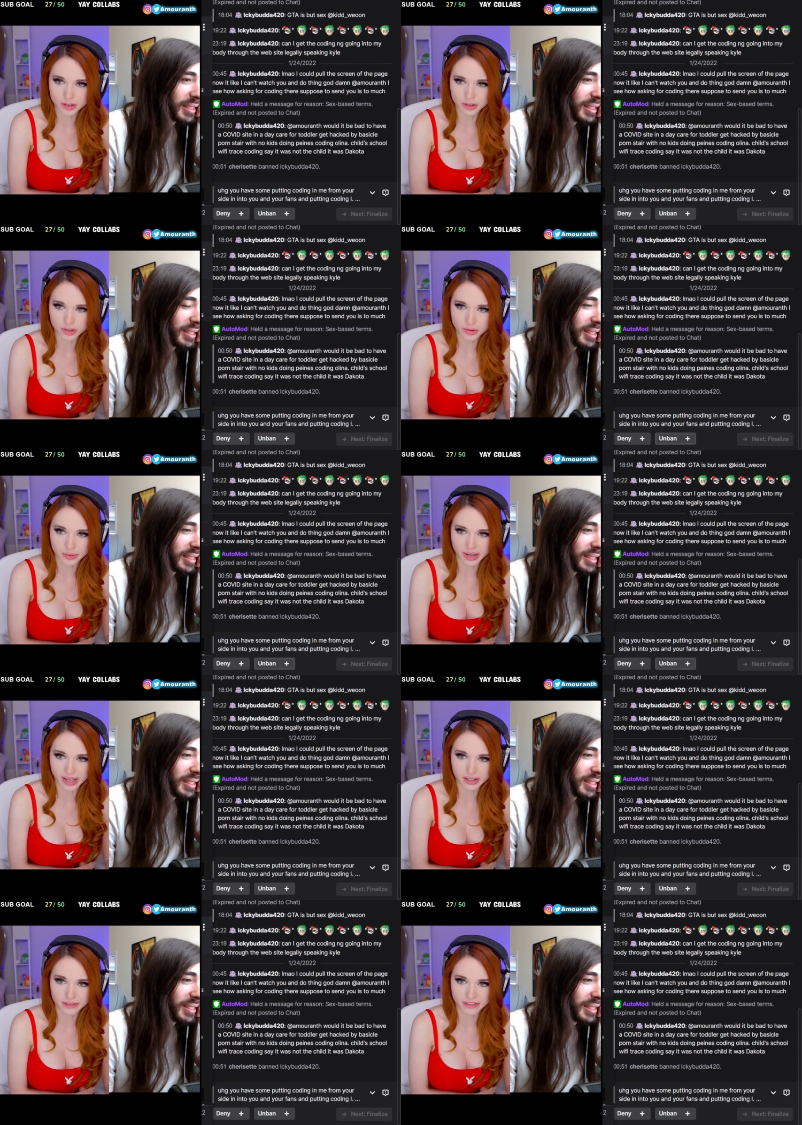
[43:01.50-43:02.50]
Speaker 1: and
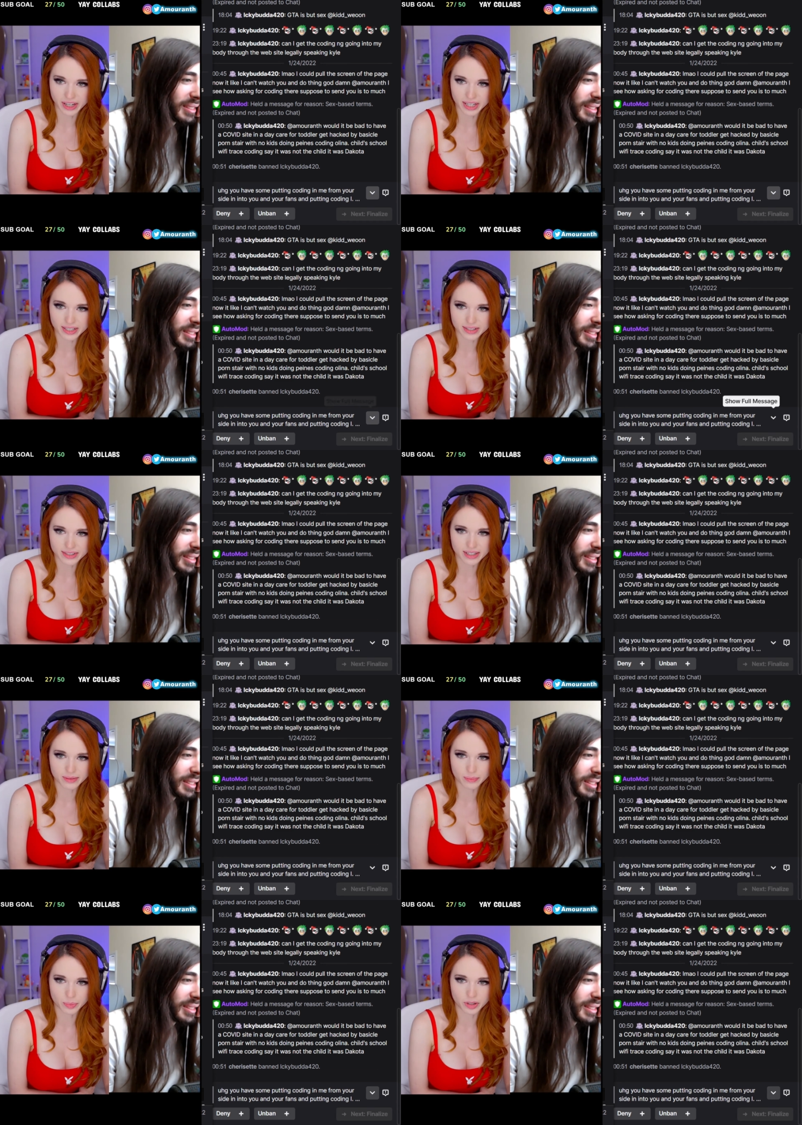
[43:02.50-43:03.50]
fans and
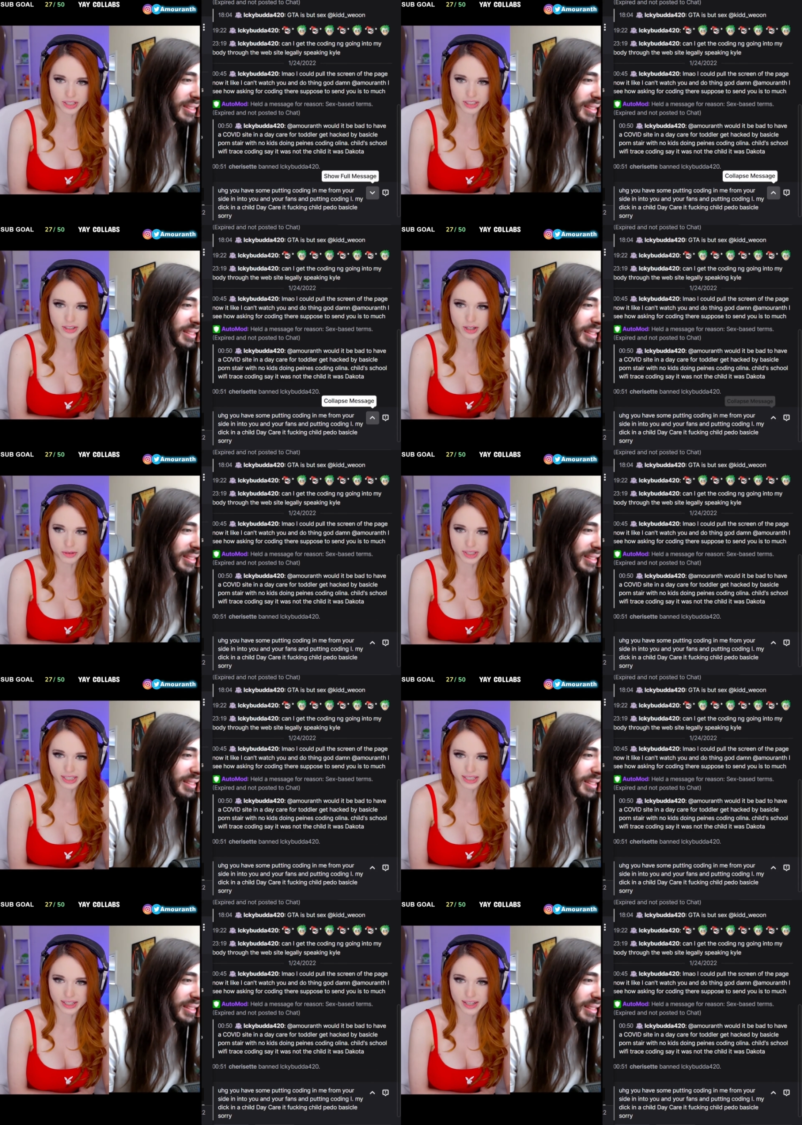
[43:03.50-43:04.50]
putting coding
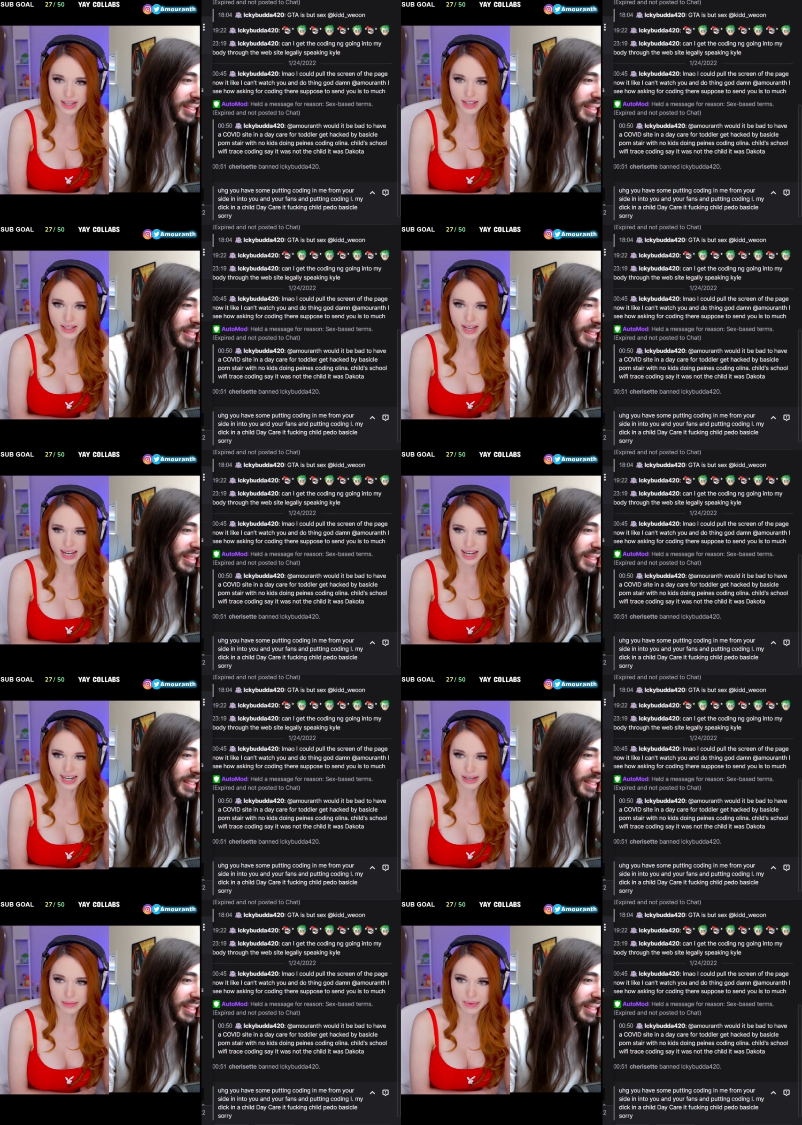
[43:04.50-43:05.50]
I
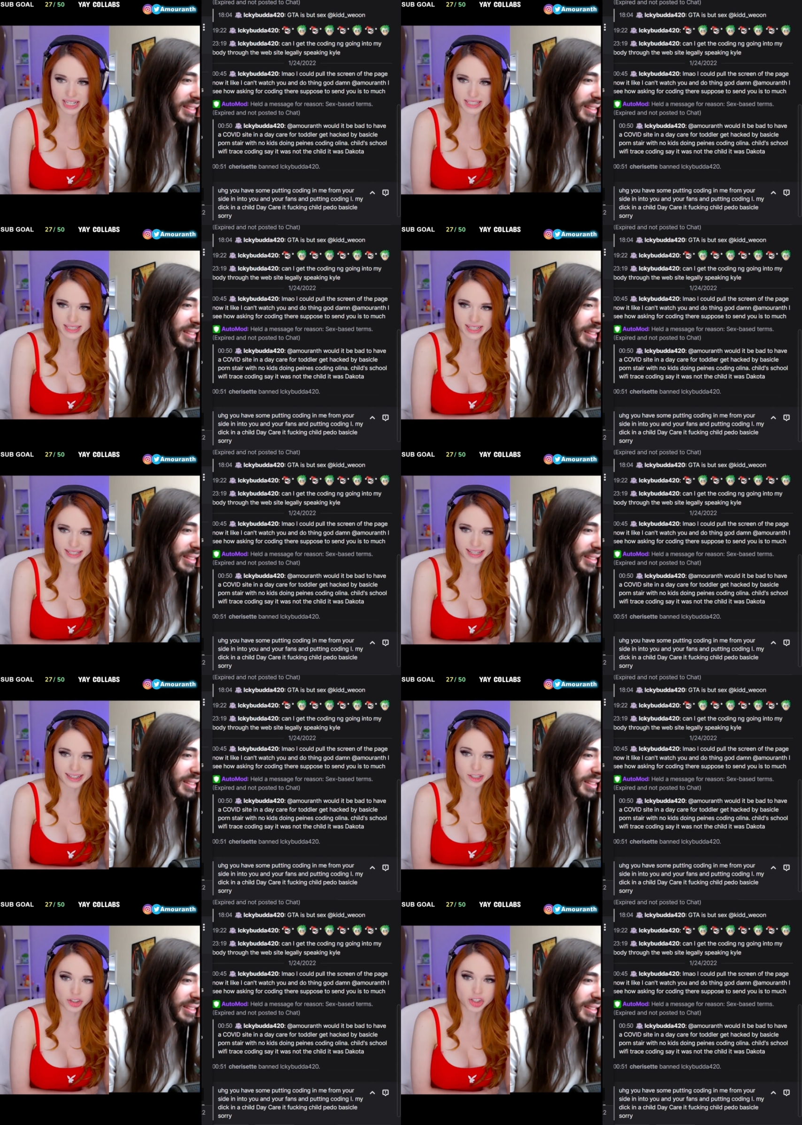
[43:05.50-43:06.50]
my dick in a
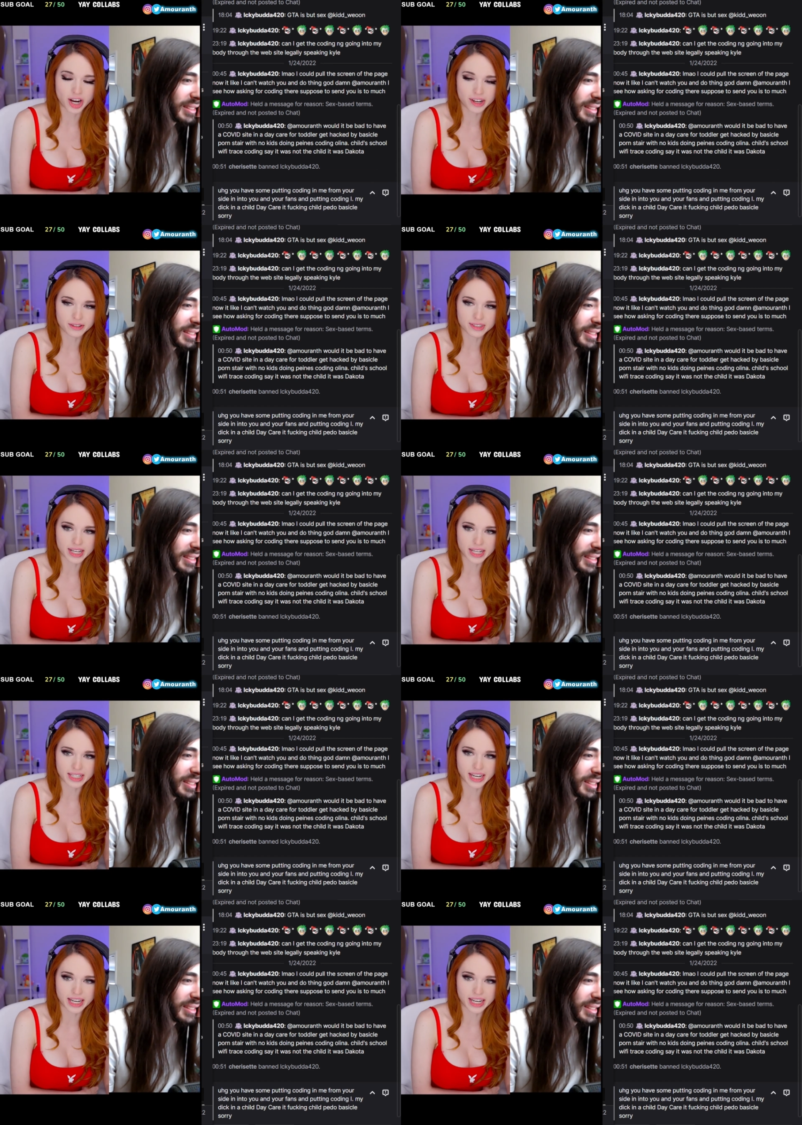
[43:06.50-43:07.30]
child daycare it